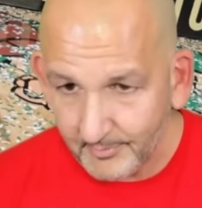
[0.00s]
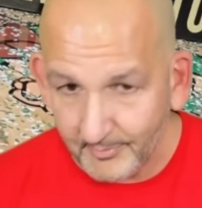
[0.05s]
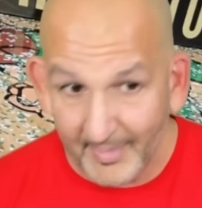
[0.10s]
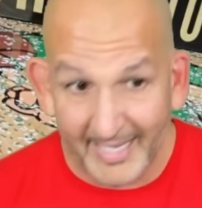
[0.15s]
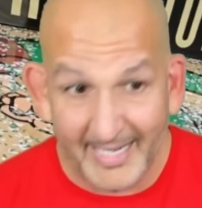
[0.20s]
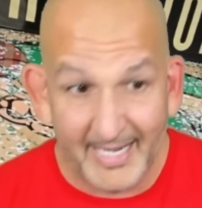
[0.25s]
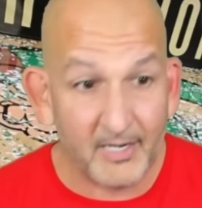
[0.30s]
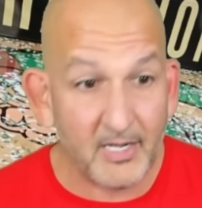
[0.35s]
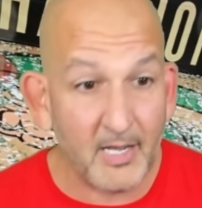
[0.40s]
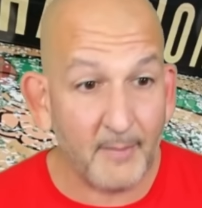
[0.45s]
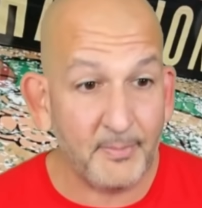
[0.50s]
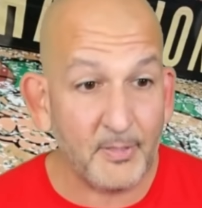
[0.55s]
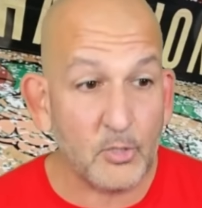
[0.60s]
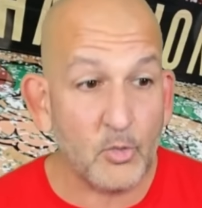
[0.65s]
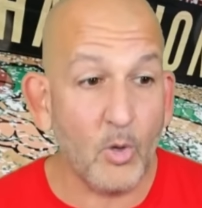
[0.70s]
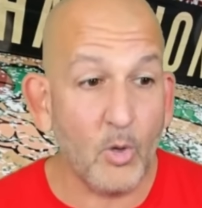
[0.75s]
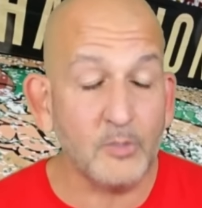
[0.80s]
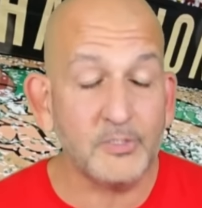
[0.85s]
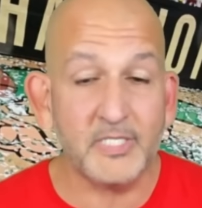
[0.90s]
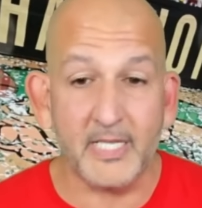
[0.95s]
And he had a couple of
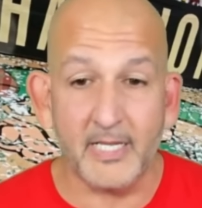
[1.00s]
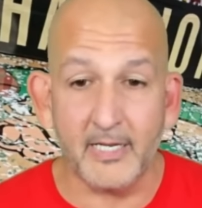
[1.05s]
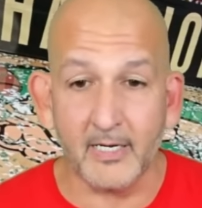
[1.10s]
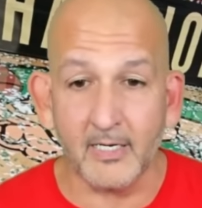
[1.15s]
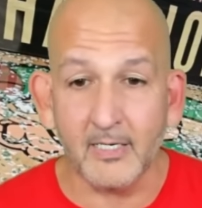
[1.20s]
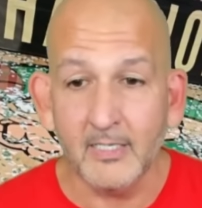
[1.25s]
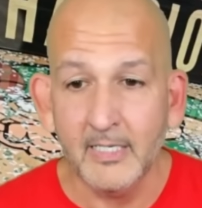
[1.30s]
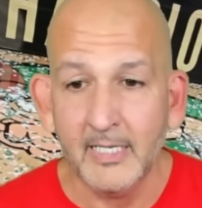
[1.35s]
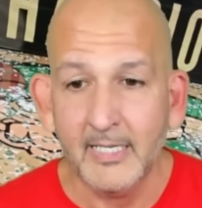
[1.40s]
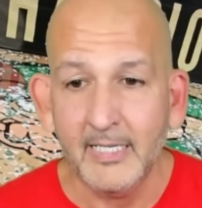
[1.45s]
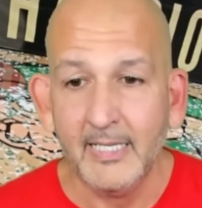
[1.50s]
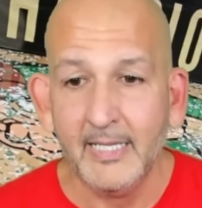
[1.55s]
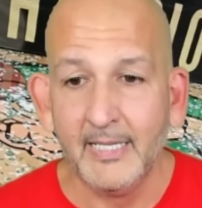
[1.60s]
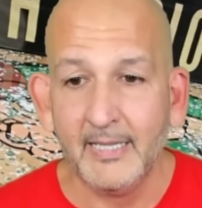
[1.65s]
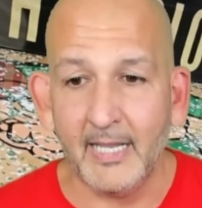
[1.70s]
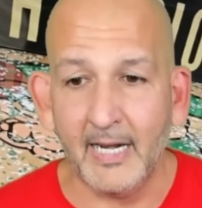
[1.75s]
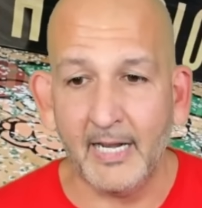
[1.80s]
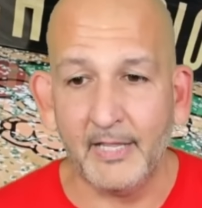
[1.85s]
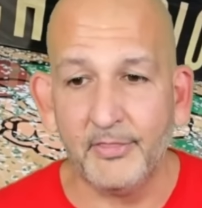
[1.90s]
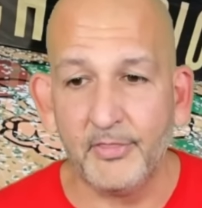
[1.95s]
quotes here
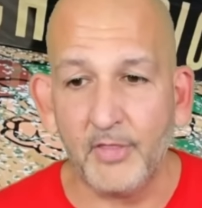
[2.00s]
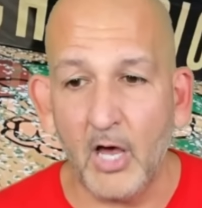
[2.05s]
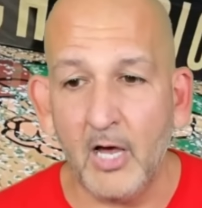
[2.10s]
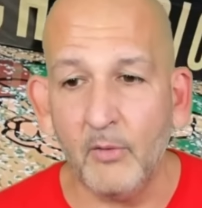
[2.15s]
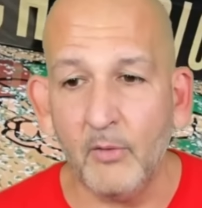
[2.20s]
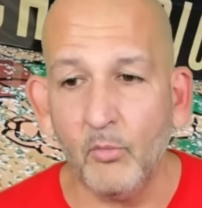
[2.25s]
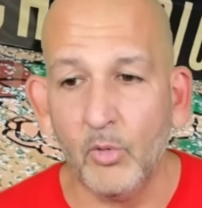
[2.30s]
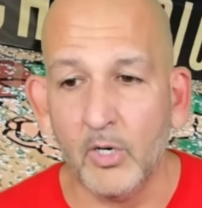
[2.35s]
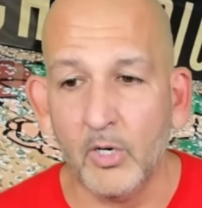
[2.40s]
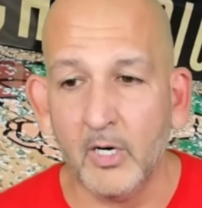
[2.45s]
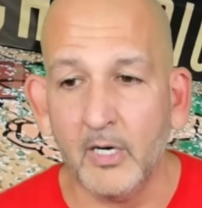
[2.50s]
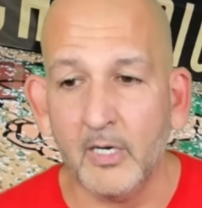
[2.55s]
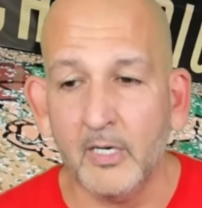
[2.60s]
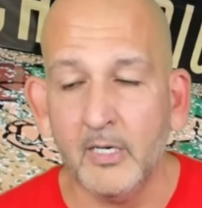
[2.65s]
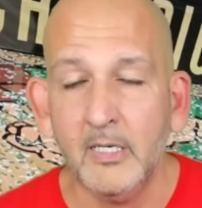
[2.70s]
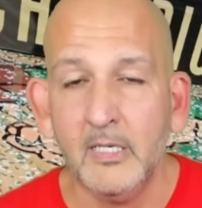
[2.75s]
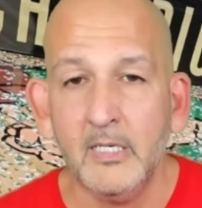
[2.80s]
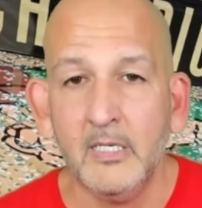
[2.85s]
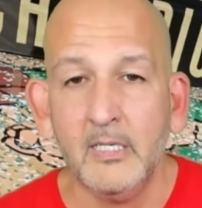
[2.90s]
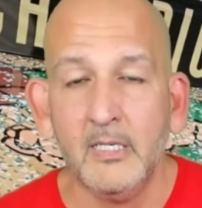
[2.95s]
that I thought were,
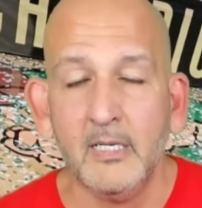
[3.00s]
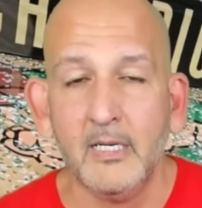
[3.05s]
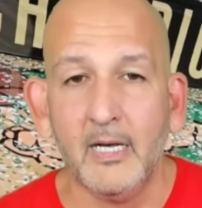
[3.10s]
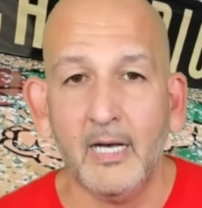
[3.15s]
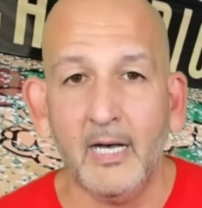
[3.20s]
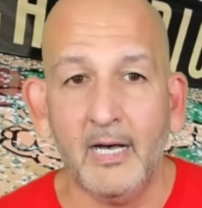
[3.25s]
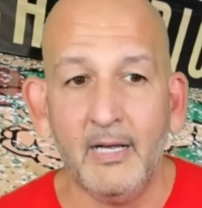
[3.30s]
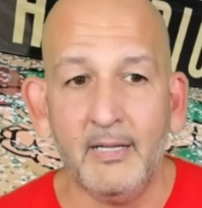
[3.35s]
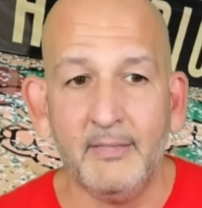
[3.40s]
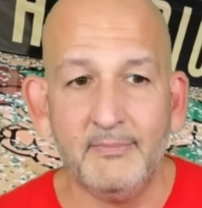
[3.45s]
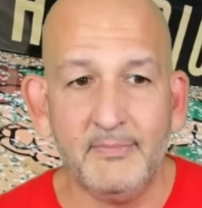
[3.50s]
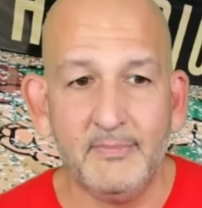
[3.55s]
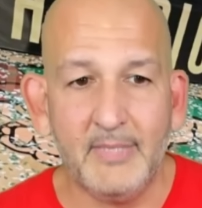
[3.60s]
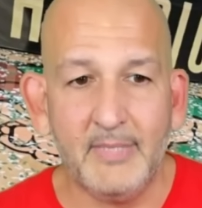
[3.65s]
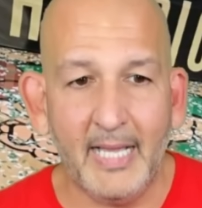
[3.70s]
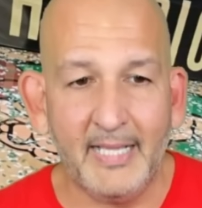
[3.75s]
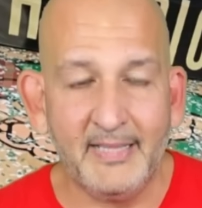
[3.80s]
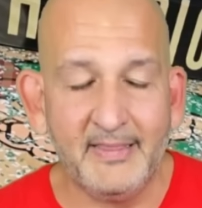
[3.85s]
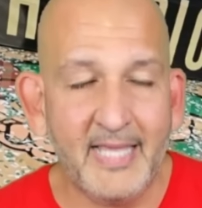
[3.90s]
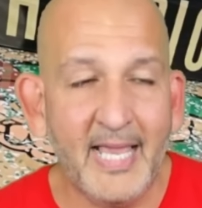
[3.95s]
uh,
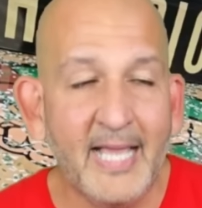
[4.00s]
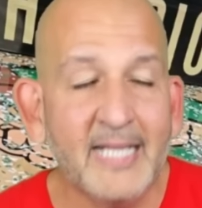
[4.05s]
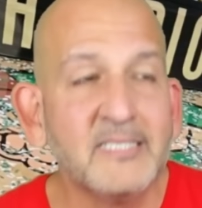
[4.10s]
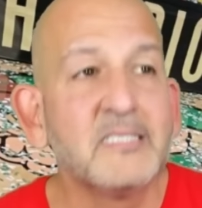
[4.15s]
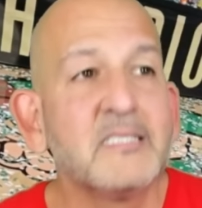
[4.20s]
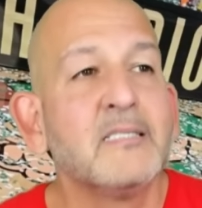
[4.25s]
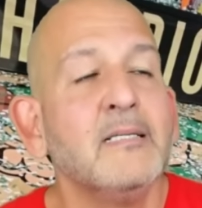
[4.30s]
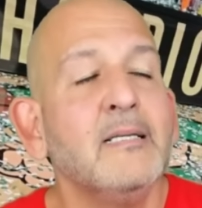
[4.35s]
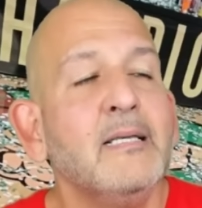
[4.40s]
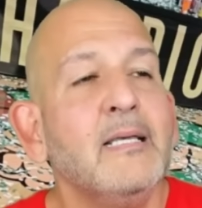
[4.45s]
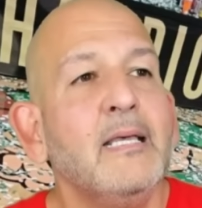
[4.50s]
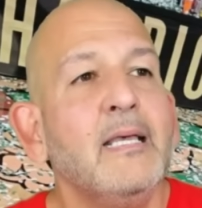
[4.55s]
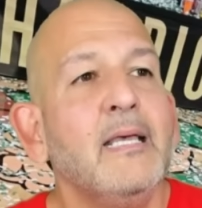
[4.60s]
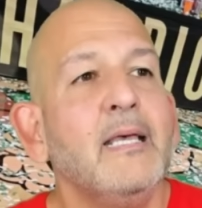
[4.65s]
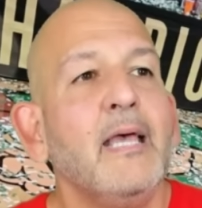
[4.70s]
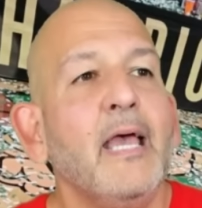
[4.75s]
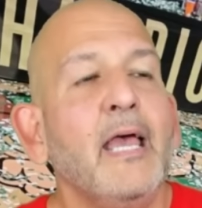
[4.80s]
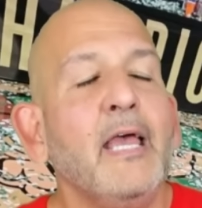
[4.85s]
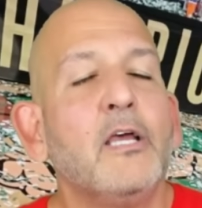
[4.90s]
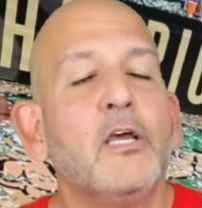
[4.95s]
I guess,
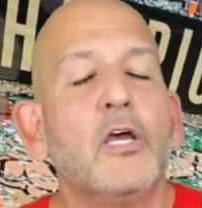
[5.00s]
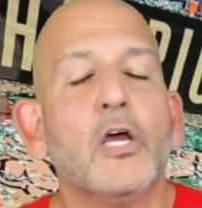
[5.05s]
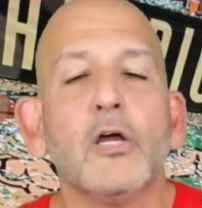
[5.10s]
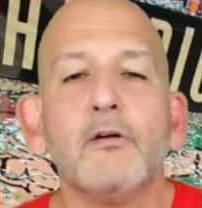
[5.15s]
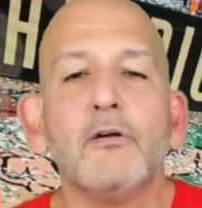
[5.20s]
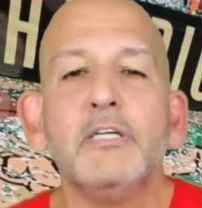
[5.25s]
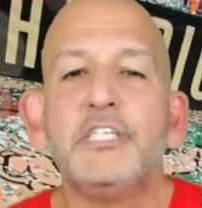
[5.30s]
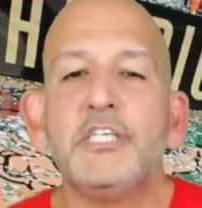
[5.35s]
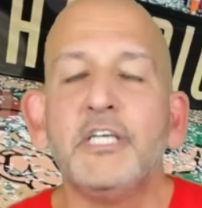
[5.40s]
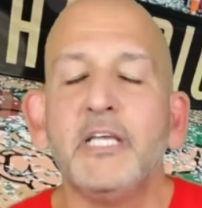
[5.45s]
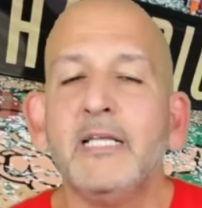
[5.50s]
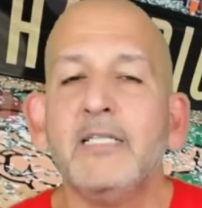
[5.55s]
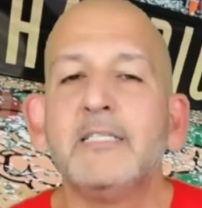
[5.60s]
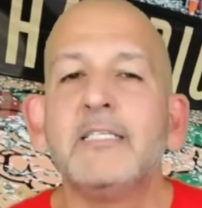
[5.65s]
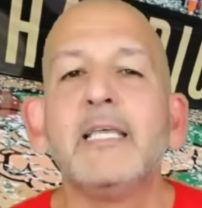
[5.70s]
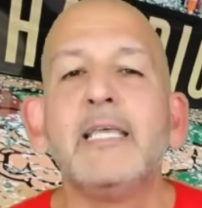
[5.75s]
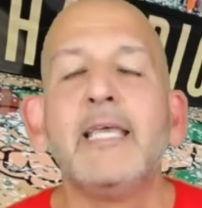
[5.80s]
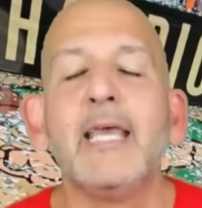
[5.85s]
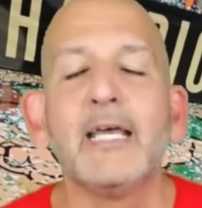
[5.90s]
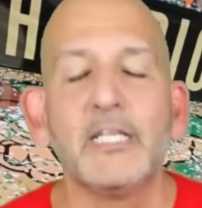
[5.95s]
encouraging
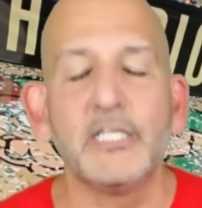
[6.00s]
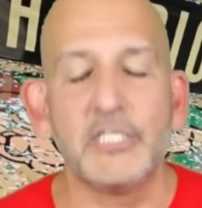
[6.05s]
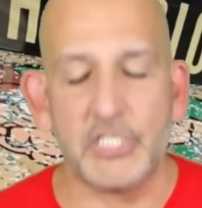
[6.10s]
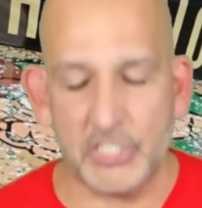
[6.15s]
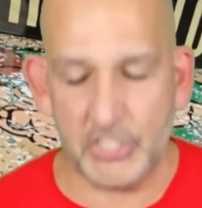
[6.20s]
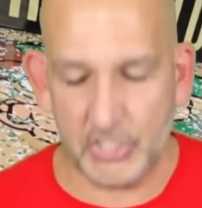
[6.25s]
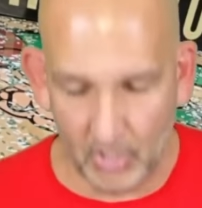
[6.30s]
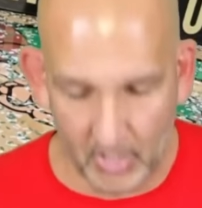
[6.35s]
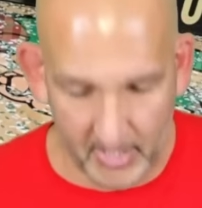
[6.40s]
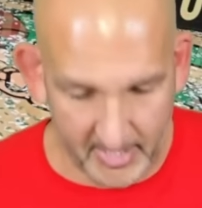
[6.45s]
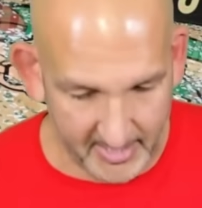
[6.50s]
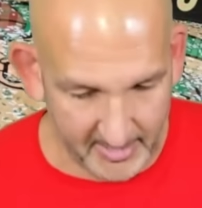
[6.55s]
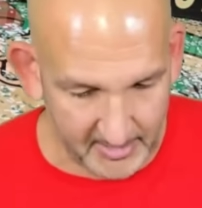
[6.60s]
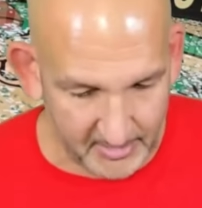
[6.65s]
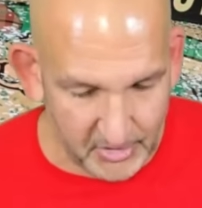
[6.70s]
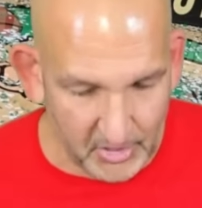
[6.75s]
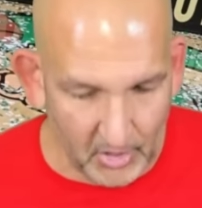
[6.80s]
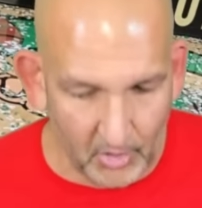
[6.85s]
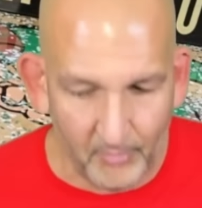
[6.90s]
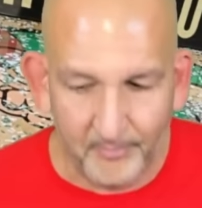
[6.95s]
to get us started.
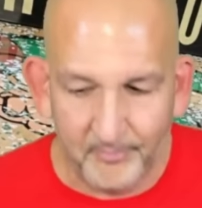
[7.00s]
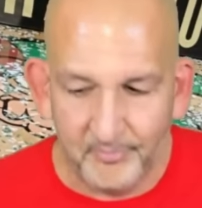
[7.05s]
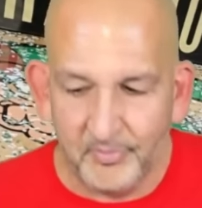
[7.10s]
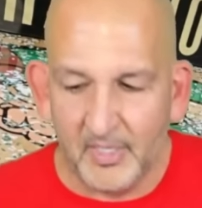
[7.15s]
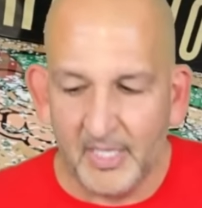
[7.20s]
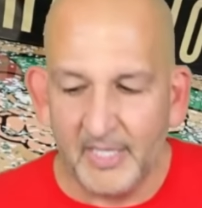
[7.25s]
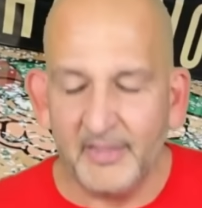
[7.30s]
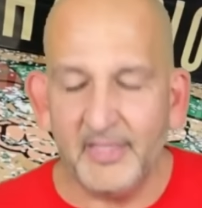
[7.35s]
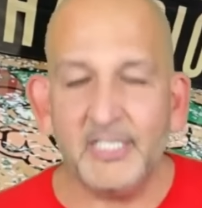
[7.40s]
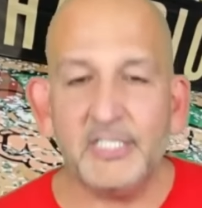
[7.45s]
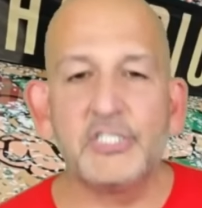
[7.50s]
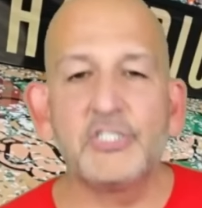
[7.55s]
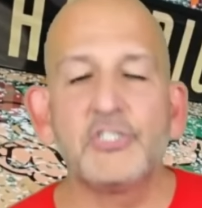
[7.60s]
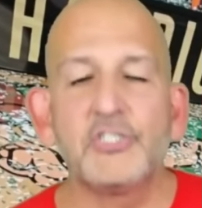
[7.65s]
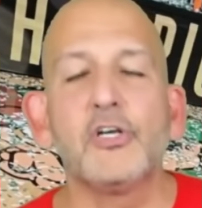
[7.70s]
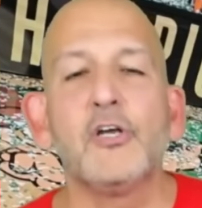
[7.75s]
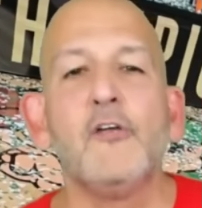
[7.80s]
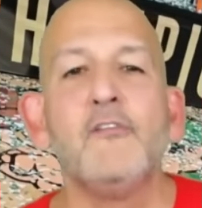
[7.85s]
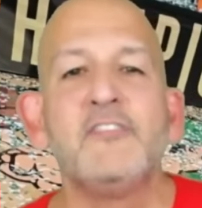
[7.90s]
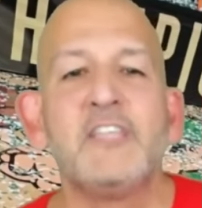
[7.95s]
So this
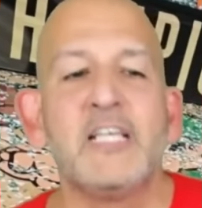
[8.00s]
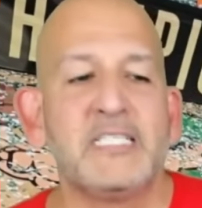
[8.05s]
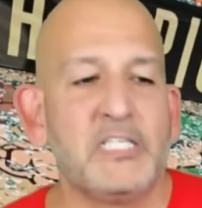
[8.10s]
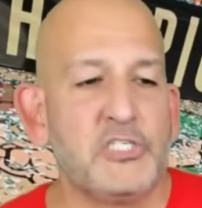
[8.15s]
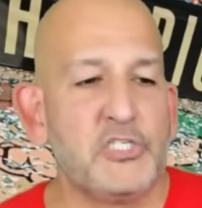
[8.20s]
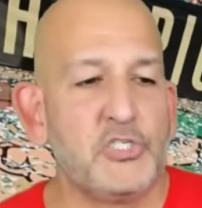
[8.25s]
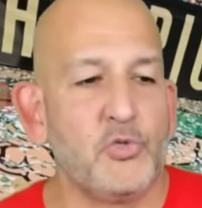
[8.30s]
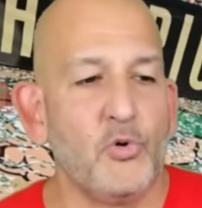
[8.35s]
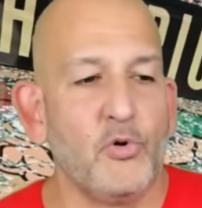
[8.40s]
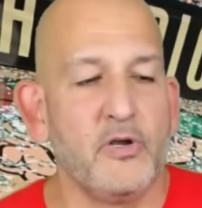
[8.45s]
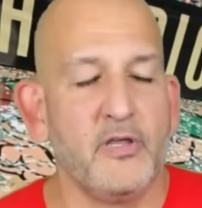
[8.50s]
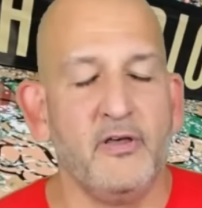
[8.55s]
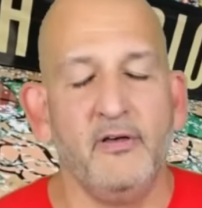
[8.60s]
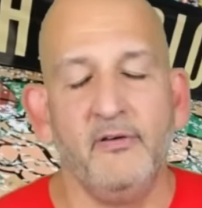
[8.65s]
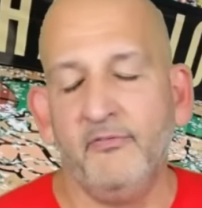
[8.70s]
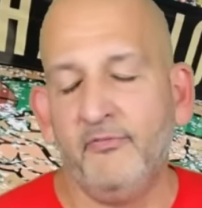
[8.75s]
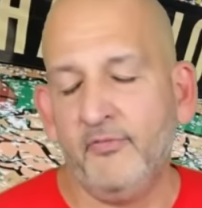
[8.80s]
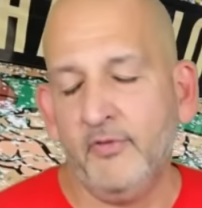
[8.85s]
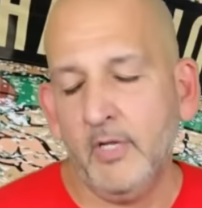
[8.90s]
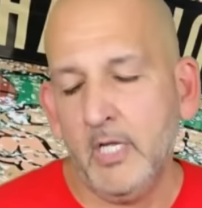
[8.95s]
serves as a sort
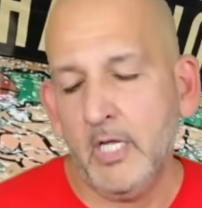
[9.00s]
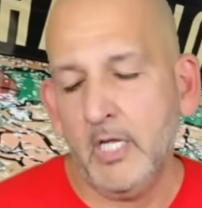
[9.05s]
of